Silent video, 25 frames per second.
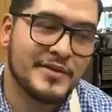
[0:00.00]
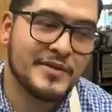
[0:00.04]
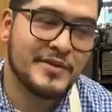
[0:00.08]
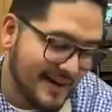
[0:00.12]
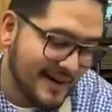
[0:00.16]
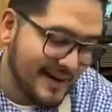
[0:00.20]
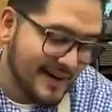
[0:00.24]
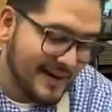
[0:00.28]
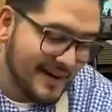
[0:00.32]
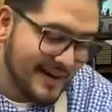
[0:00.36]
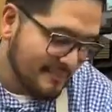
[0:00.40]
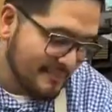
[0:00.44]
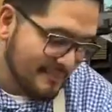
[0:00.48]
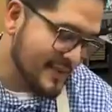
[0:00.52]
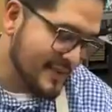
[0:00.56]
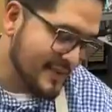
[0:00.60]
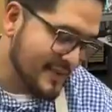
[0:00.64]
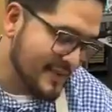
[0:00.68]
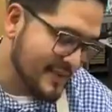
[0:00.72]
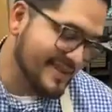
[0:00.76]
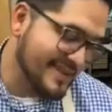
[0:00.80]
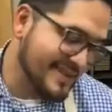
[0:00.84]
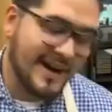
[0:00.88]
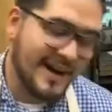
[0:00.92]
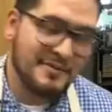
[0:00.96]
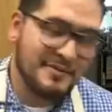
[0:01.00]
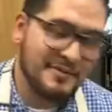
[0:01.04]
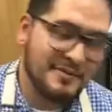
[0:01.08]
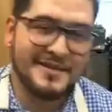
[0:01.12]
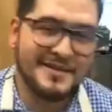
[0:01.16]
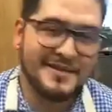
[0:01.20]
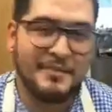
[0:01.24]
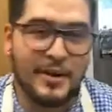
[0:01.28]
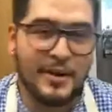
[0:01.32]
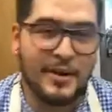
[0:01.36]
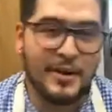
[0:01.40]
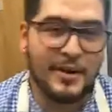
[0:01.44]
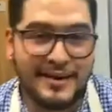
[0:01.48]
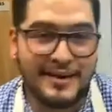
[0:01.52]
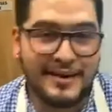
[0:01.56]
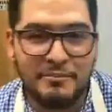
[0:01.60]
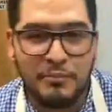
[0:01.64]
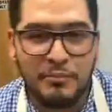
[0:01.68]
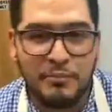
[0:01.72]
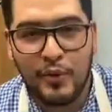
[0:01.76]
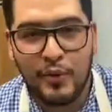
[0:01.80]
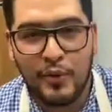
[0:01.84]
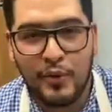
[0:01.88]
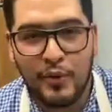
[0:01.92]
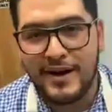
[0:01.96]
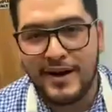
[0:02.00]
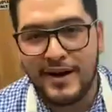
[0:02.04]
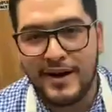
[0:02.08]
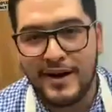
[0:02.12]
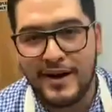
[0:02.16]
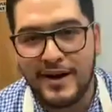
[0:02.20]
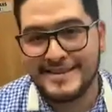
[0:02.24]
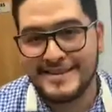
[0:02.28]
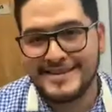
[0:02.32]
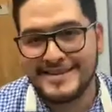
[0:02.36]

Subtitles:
Cesar Chavez in Boyle Heights.